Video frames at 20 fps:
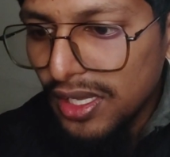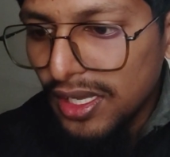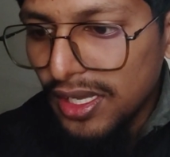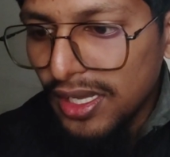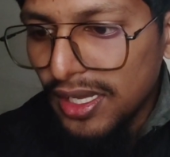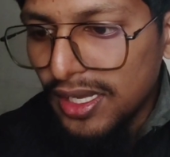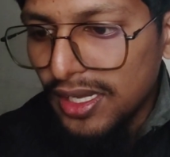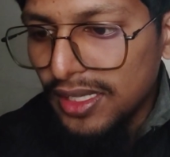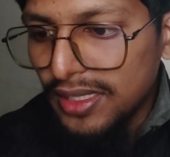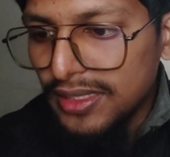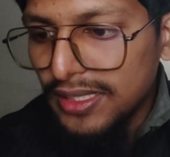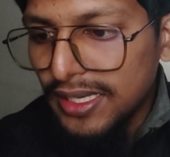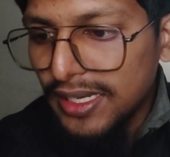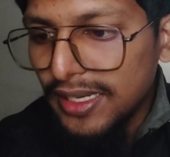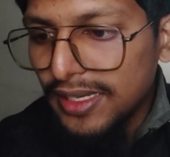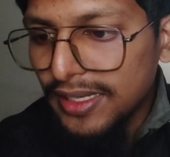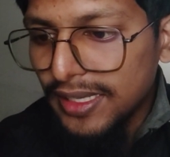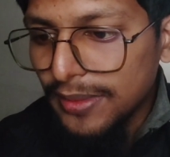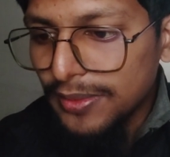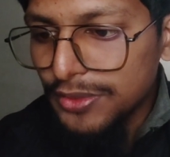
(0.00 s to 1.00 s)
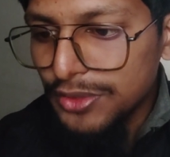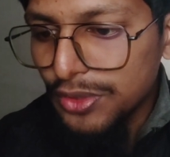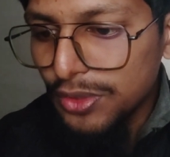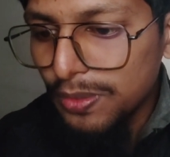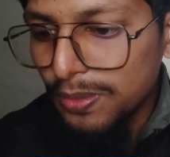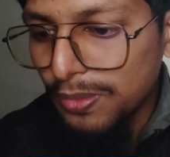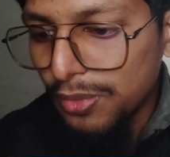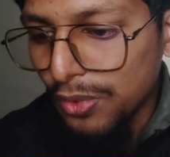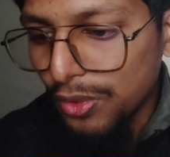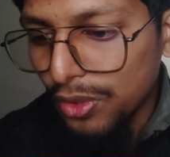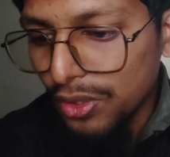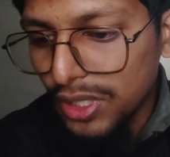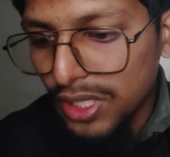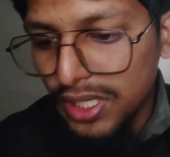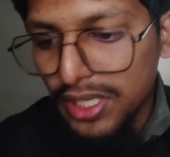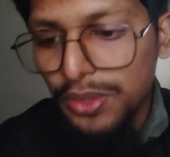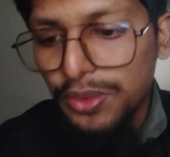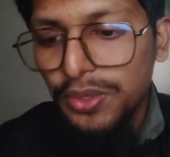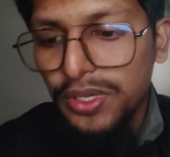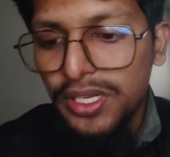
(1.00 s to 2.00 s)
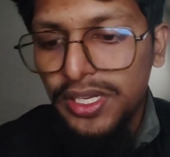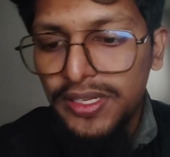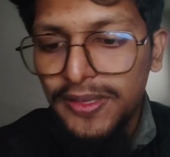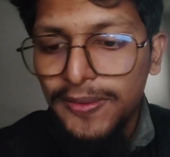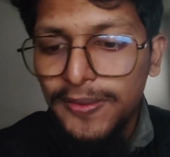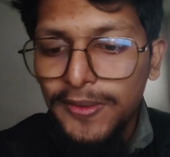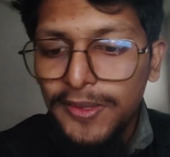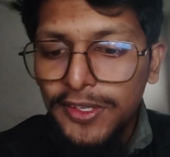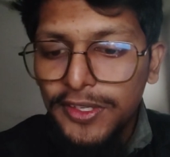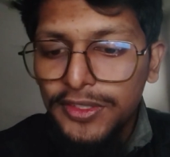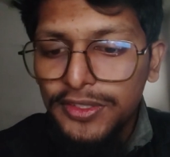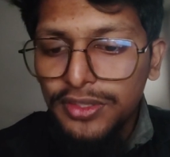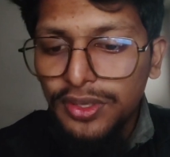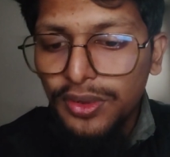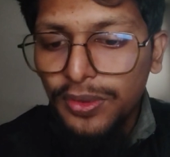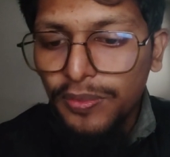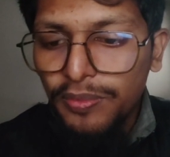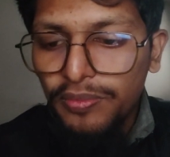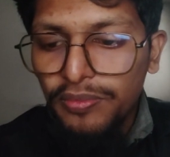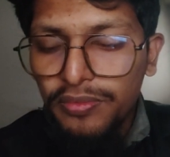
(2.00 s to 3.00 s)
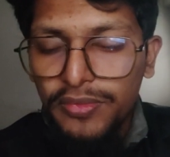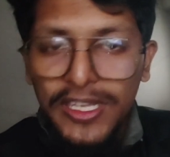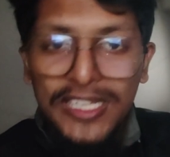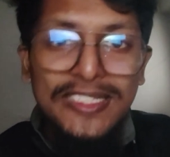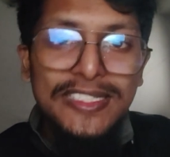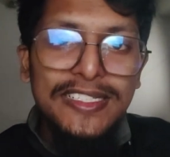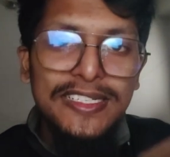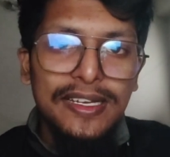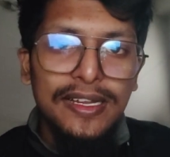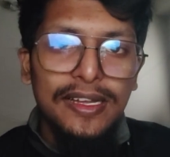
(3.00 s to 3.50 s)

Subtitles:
Then it comes to poor data quality. So in